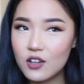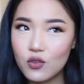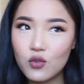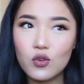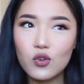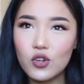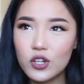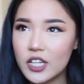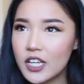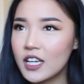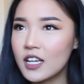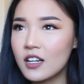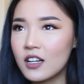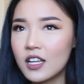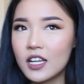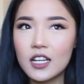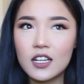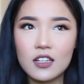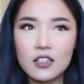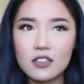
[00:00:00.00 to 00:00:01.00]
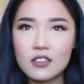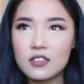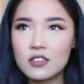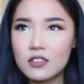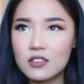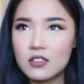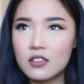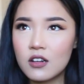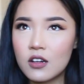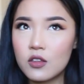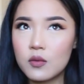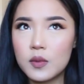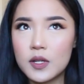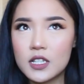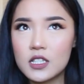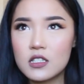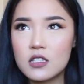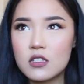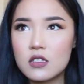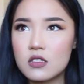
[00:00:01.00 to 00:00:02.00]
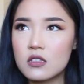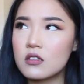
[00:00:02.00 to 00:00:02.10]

or looking like other places.